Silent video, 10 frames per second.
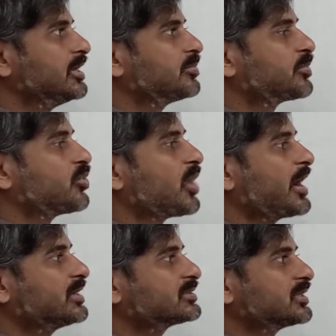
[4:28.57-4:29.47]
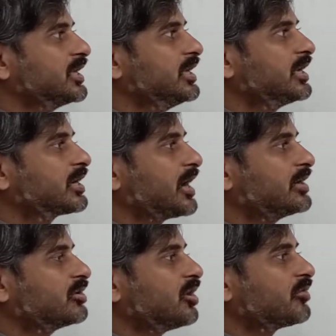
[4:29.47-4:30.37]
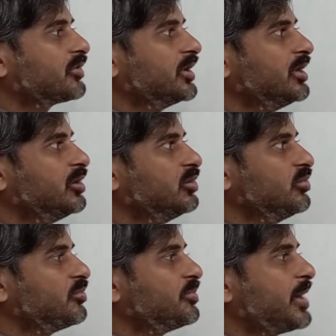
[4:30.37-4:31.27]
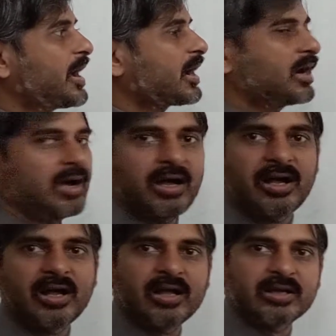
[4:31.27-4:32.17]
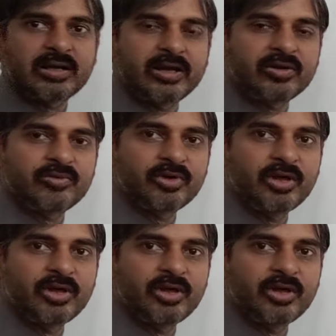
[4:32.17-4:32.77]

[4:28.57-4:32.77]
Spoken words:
it provides a kind of a loop back kind of